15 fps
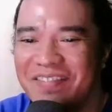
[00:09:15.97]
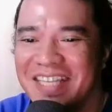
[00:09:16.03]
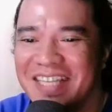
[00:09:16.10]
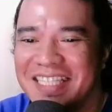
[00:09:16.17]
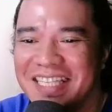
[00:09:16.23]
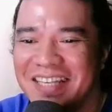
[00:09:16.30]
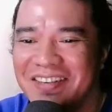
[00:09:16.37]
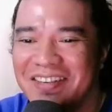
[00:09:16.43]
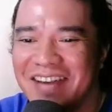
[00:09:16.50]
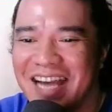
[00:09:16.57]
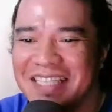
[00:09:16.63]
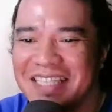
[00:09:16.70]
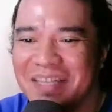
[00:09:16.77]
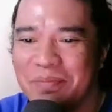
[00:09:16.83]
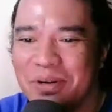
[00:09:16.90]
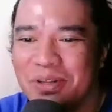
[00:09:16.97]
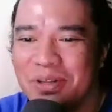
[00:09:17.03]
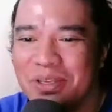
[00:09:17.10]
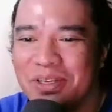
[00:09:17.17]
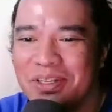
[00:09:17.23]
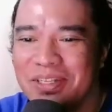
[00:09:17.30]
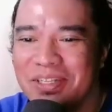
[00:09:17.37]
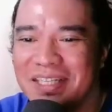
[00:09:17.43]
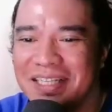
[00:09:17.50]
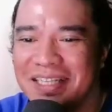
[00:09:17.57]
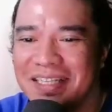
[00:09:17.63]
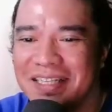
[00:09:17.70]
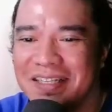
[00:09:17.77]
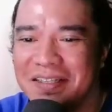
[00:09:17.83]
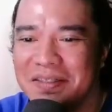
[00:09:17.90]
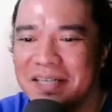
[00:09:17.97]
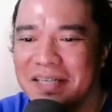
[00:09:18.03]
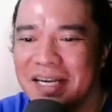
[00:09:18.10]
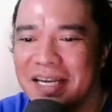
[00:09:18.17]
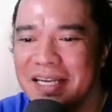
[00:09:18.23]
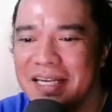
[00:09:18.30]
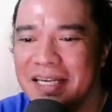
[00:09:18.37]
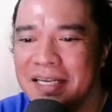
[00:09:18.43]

this hero, guys, Napoleon. Okay.